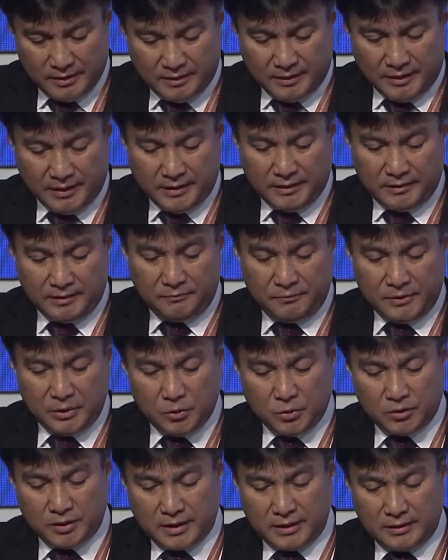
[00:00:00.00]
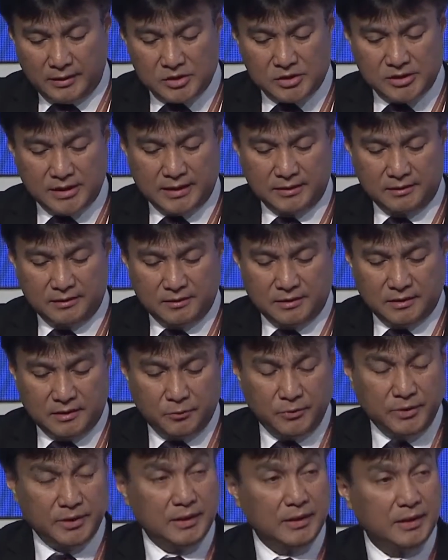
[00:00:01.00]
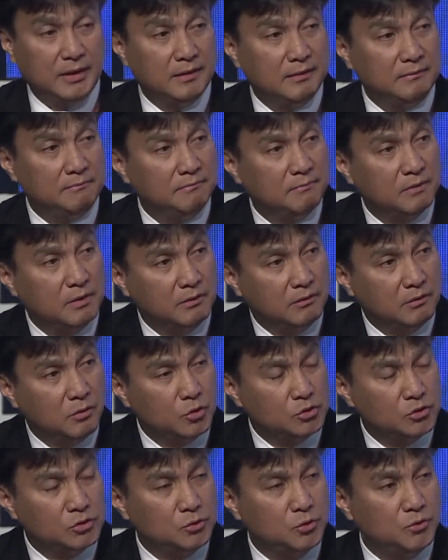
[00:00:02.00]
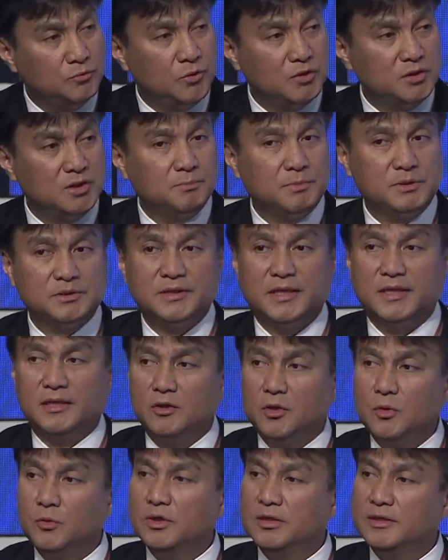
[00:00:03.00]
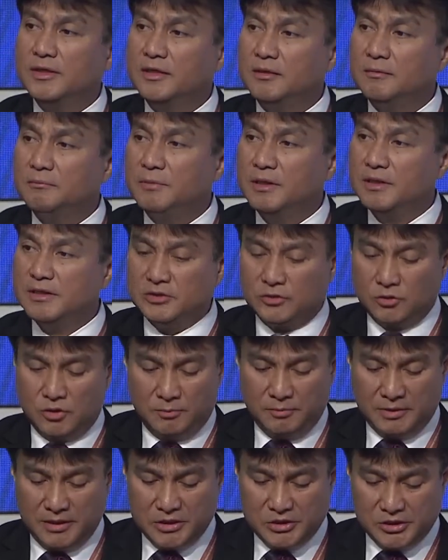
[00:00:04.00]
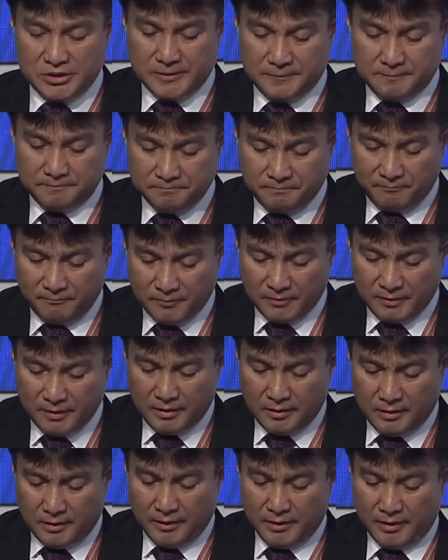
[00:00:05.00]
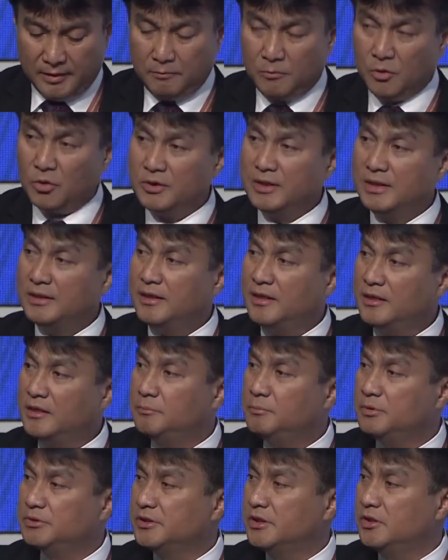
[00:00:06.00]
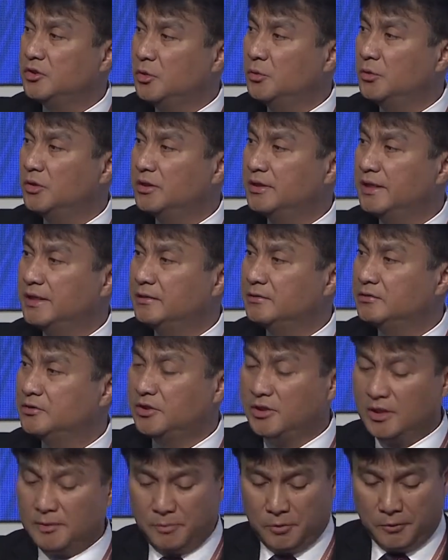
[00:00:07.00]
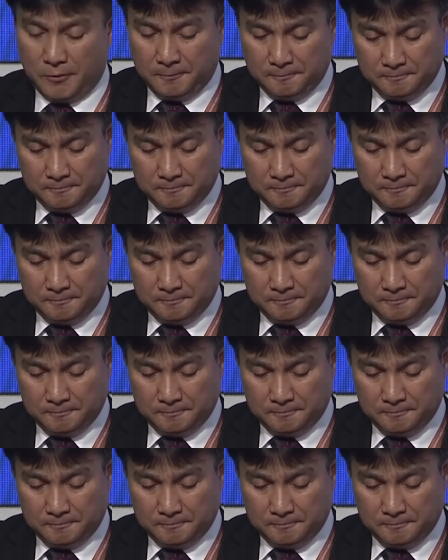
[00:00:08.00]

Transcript: And if you look in the chart, we are close to 40% lower than Peninsular Malaysia and more than 100% lower than Singapore.